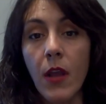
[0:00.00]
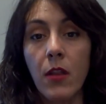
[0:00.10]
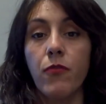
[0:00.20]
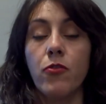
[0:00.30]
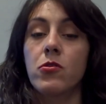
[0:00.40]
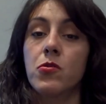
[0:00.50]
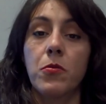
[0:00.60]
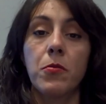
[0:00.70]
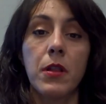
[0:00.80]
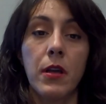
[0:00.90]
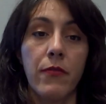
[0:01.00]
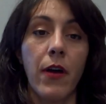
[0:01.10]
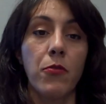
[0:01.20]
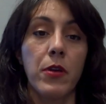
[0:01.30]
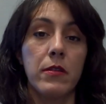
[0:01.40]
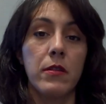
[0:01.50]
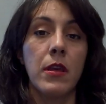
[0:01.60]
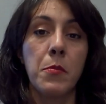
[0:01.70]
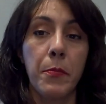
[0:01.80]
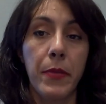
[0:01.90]
And of course, we will evaluate
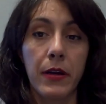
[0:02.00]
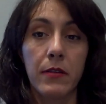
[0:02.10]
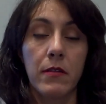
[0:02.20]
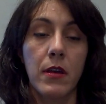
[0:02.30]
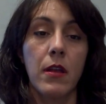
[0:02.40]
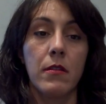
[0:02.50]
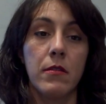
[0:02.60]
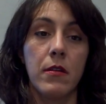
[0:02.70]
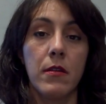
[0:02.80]
the impact and